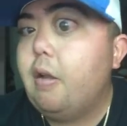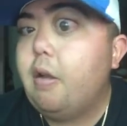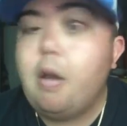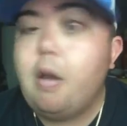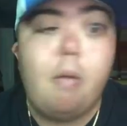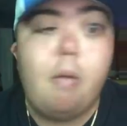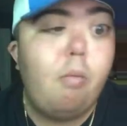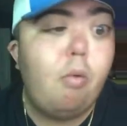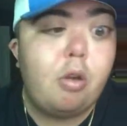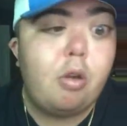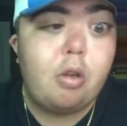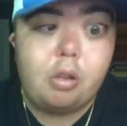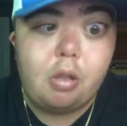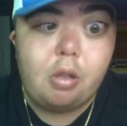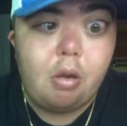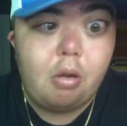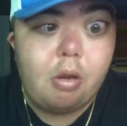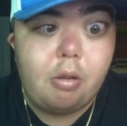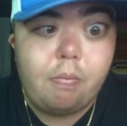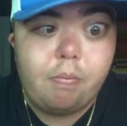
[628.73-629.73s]
I'm working
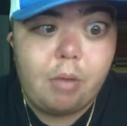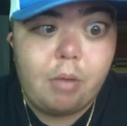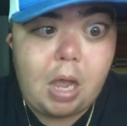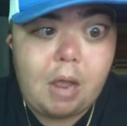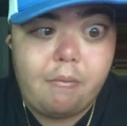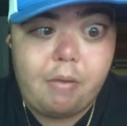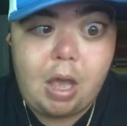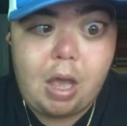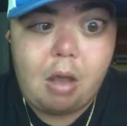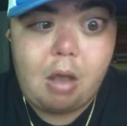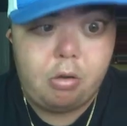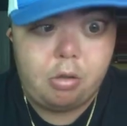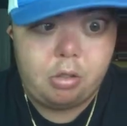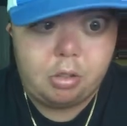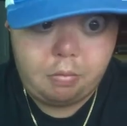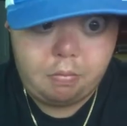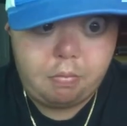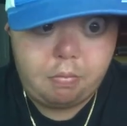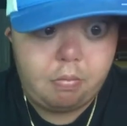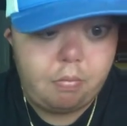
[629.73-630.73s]
35 hours,
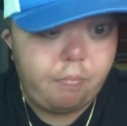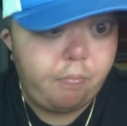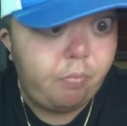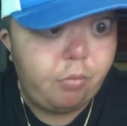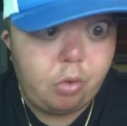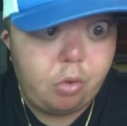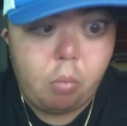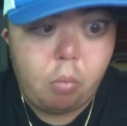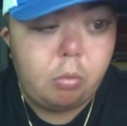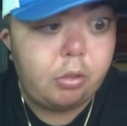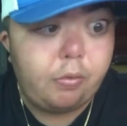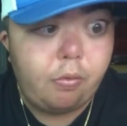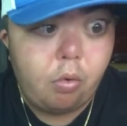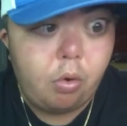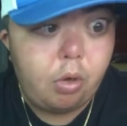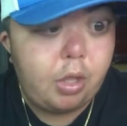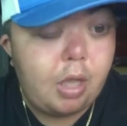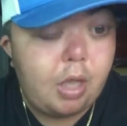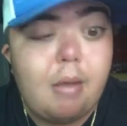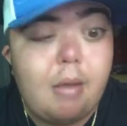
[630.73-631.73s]
almost
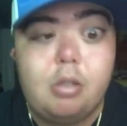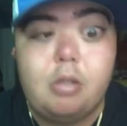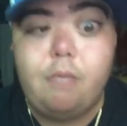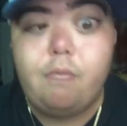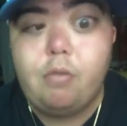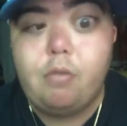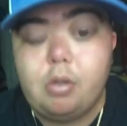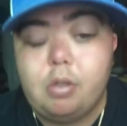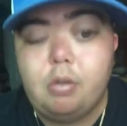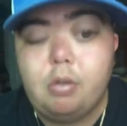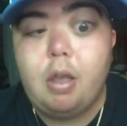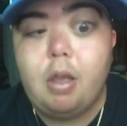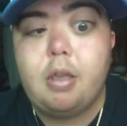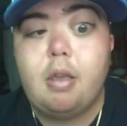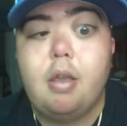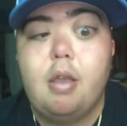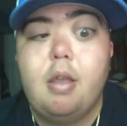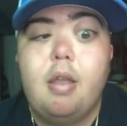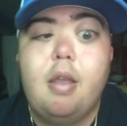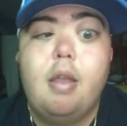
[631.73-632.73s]
40 hours. It feels
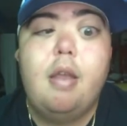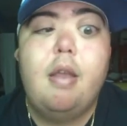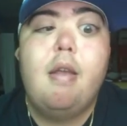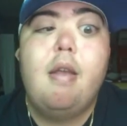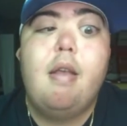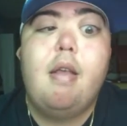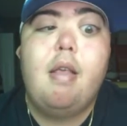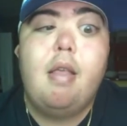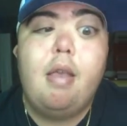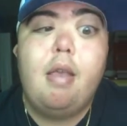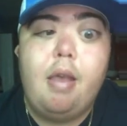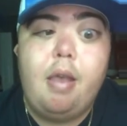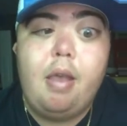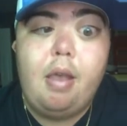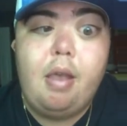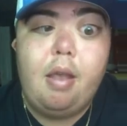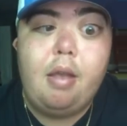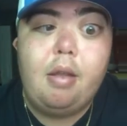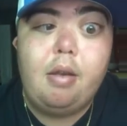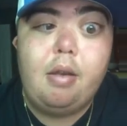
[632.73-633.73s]
like,
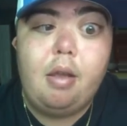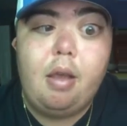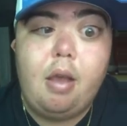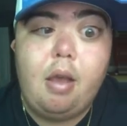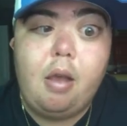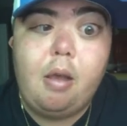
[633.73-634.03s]
and